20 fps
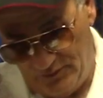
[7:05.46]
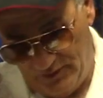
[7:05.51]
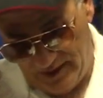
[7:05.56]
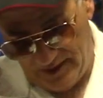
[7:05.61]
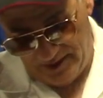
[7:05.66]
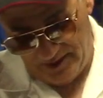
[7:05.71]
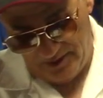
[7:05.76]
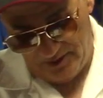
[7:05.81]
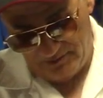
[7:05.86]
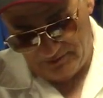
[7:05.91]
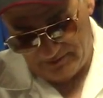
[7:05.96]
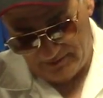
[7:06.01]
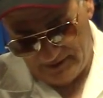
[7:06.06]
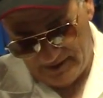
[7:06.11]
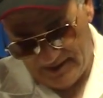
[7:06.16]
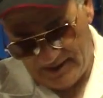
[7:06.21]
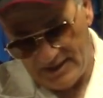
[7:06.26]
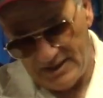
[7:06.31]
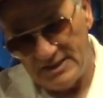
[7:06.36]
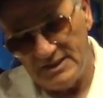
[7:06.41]
video.
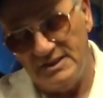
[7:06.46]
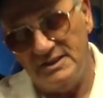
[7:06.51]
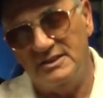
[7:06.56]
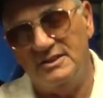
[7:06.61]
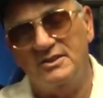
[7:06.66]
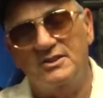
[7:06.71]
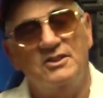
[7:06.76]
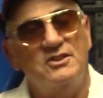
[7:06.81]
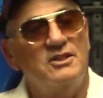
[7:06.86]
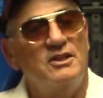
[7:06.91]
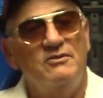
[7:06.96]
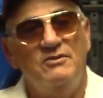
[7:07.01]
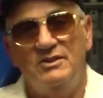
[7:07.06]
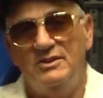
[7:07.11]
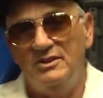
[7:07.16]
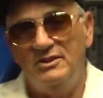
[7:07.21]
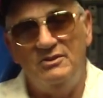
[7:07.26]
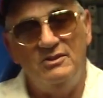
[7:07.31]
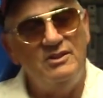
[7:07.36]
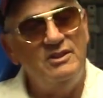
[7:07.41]
This is
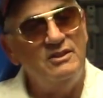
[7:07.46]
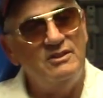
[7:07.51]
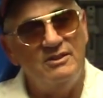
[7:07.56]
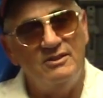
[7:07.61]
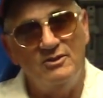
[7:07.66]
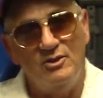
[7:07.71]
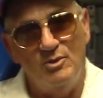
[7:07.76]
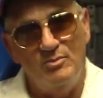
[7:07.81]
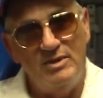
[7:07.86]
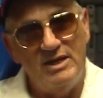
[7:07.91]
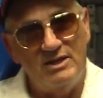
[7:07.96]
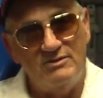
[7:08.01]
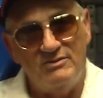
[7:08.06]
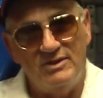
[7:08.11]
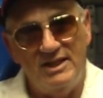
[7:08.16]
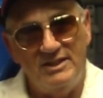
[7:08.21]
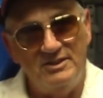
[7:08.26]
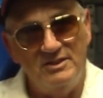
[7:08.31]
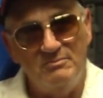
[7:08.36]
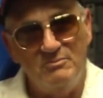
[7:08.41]
everything you need to know about
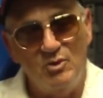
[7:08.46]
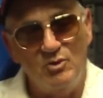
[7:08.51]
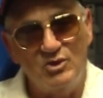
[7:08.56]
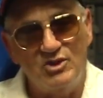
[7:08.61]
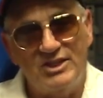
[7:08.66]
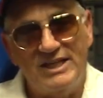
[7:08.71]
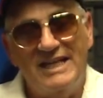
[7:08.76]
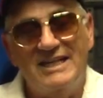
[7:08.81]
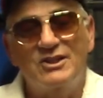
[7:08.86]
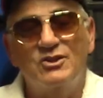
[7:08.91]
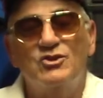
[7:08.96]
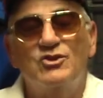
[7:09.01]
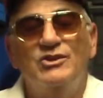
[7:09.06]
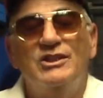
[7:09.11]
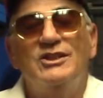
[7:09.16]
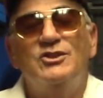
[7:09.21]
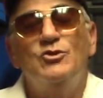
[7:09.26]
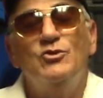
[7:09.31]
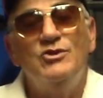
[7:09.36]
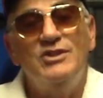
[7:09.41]
riding the motorcycle so
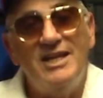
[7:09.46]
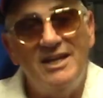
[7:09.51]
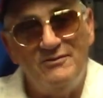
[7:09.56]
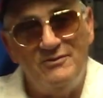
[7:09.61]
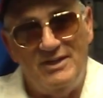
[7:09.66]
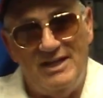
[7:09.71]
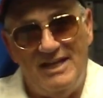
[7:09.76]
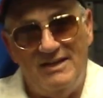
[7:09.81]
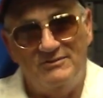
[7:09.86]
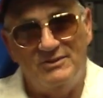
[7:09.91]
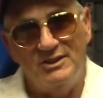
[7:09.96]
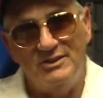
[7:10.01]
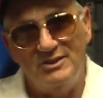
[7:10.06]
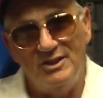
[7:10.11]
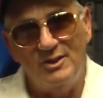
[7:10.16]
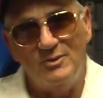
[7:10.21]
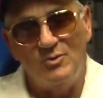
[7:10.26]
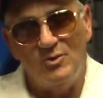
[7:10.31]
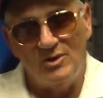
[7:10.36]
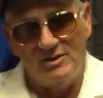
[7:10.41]
that you never have to
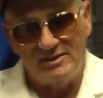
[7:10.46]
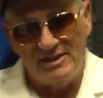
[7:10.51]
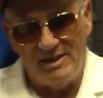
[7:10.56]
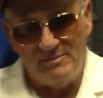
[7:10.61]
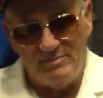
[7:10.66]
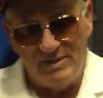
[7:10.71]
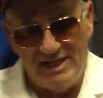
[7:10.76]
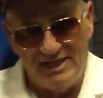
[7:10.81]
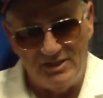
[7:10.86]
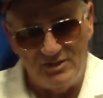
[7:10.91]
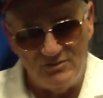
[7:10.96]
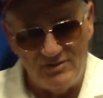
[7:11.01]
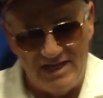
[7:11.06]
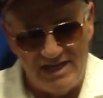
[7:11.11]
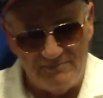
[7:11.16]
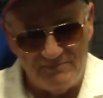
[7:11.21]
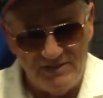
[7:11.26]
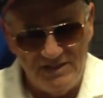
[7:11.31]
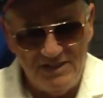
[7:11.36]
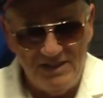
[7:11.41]
duck walk that bike
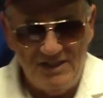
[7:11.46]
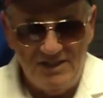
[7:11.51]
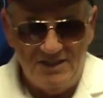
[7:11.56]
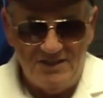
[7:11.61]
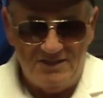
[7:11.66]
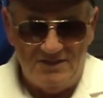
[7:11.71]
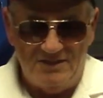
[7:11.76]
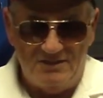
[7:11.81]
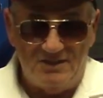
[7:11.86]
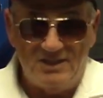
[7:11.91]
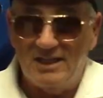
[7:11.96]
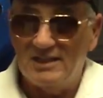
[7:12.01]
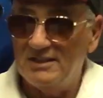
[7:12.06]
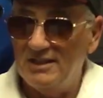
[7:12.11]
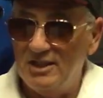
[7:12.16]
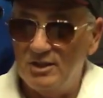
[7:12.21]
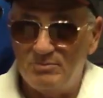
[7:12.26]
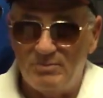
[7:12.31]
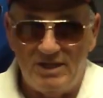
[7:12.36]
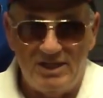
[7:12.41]
around. The
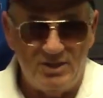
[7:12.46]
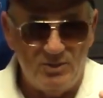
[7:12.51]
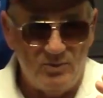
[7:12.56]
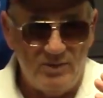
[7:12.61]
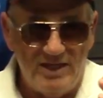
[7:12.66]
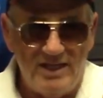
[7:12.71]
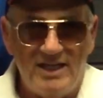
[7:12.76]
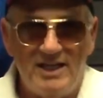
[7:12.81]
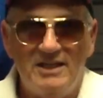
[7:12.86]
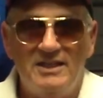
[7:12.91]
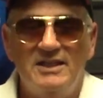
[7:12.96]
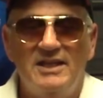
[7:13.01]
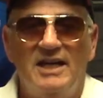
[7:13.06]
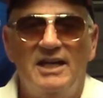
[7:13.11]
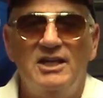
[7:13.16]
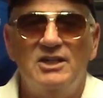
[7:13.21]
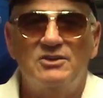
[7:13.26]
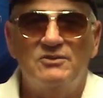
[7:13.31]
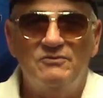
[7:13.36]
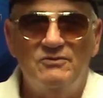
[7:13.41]
techniques, by the way, head and
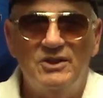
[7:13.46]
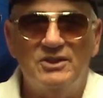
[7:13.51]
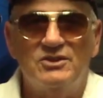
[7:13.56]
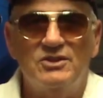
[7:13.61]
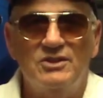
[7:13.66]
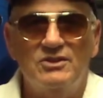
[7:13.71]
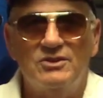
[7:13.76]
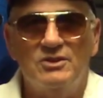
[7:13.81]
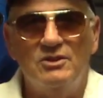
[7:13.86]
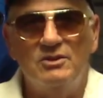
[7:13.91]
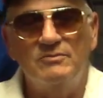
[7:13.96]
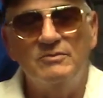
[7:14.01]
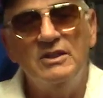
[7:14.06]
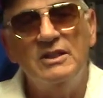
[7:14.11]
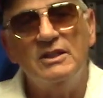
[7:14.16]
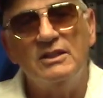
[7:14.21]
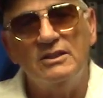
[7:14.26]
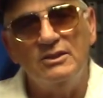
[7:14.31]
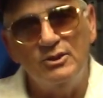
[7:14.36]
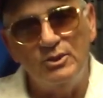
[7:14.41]
eyes, friction zone,
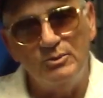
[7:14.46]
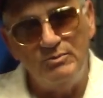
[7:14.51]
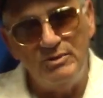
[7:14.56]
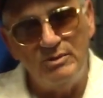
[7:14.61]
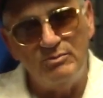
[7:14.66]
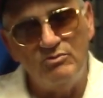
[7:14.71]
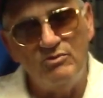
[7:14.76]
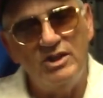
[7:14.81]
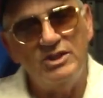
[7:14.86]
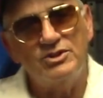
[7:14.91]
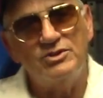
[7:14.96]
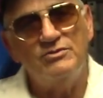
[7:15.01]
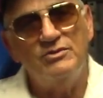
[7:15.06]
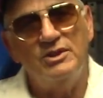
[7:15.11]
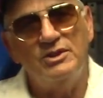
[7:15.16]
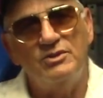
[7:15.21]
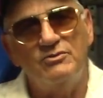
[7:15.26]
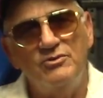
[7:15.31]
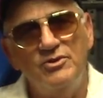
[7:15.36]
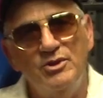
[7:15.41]
a little bit of pressure
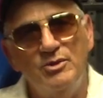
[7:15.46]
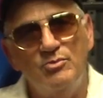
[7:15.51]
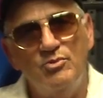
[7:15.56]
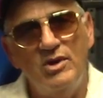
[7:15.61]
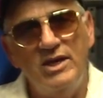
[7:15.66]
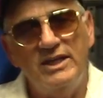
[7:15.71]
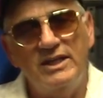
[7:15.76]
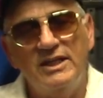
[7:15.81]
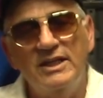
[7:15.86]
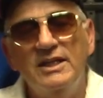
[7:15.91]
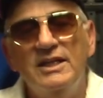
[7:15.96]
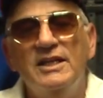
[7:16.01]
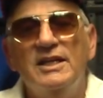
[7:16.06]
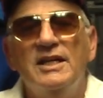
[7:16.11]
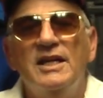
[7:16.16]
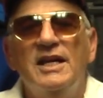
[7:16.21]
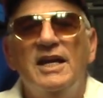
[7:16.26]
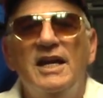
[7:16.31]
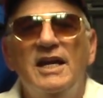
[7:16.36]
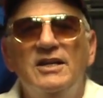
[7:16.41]
on the rear brake,
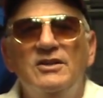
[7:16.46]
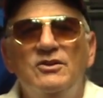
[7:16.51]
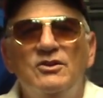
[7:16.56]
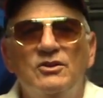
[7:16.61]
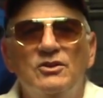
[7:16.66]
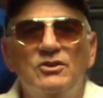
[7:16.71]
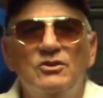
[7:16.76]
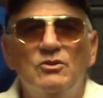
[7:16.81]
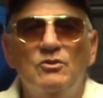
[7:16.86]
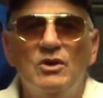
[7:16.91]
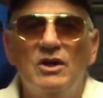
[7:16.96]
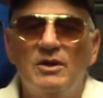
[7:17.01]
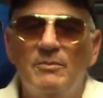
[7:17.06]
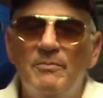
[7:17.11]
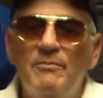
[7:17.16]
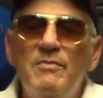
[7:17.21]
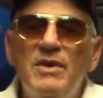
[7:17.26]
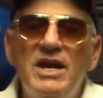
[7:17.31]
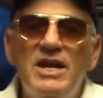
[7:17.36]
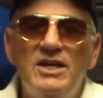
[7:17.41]
and you can do
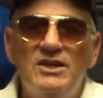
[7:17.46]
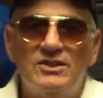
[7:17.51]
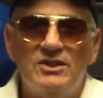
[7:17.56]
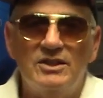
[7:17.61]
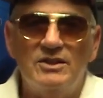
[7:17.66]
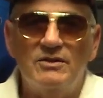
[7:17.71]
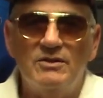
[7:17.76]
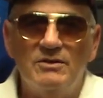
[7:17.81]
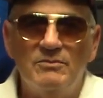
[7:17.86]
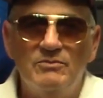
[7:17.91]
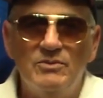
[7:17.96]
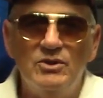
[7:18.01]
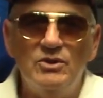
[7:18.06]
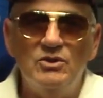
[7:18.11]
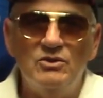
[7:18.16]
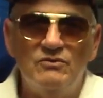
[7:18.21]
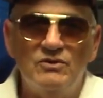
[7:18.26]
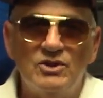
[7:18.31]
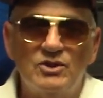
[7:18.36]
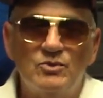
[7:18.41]
amazing
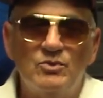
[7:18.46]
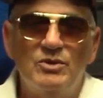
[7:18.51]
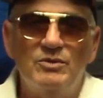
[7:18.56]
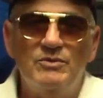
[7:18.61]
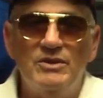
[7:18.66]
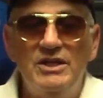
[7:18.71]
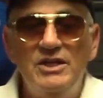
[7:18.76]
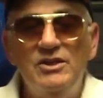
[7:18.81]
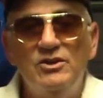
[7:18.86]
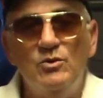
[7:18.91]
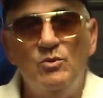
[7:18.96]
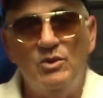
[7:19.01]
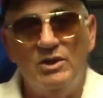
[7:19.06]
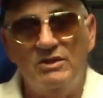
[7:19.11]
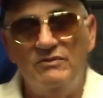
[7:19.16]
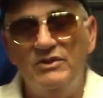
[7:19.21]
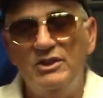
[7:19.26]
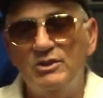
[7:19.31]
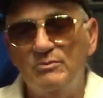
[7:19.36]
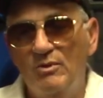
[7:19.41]
maneuvers with either one
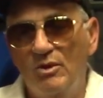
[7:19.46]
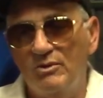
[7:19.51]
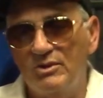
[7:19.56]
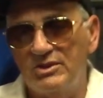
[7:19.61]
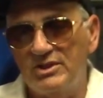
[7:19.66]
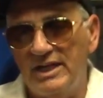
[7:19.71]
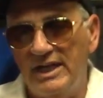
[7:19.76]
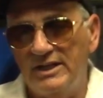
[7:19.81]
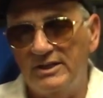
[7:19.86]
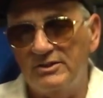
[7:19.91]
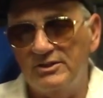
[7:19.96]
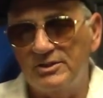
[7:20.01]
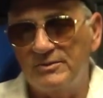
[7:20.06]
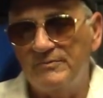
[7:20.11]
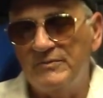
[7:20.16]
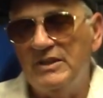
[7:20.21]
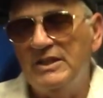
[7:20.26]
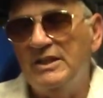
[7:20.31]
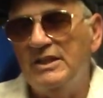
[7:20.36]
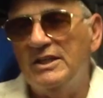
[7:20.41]
of these
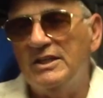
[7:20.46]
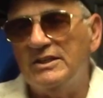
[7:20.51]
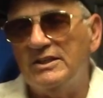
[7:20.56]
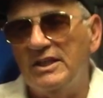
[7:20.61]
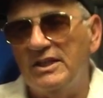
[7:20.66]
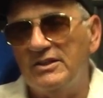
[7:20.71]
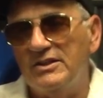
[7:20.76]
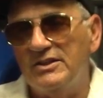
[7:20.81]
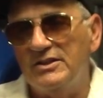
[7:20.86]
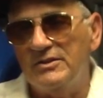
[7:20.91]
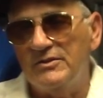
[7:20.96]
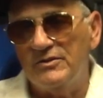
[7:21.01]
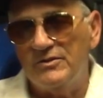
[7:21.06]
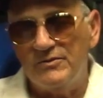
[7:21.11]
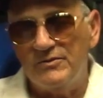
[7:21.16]
motorcycles. Now, the